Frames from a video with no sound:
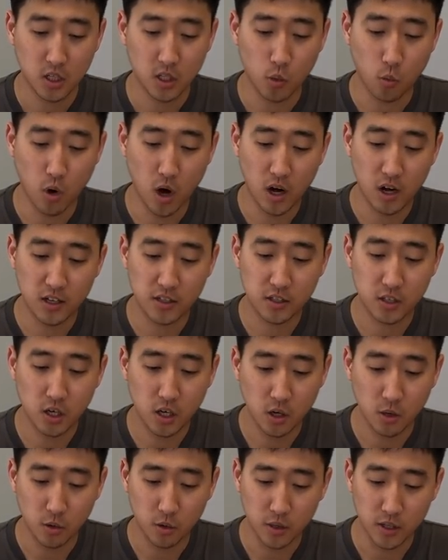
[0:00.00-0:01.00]
The Wireless
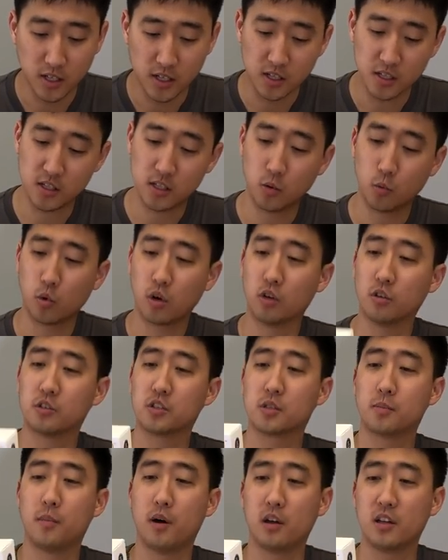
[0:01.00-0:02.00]
Go is the
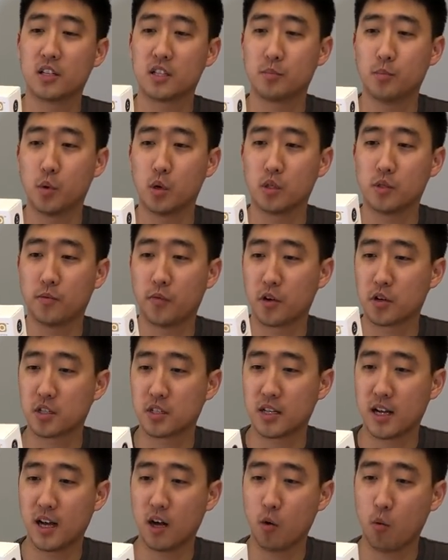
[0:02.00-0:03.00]
world's smallest, most
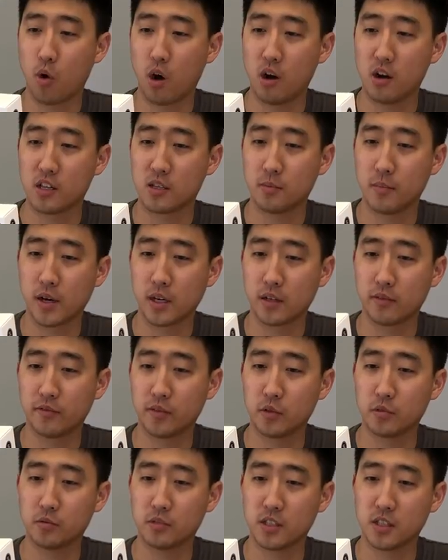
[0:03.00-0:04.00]
versatile wireless
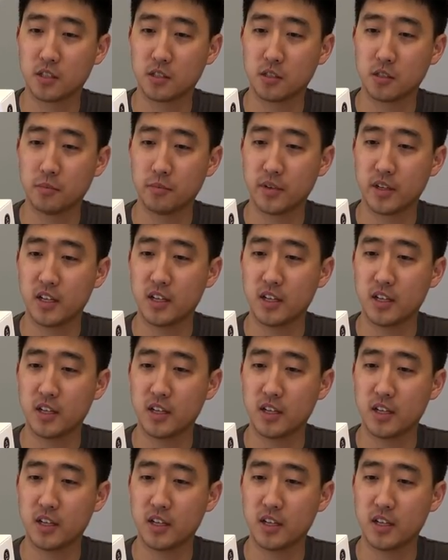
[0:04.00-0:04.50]
microphone system.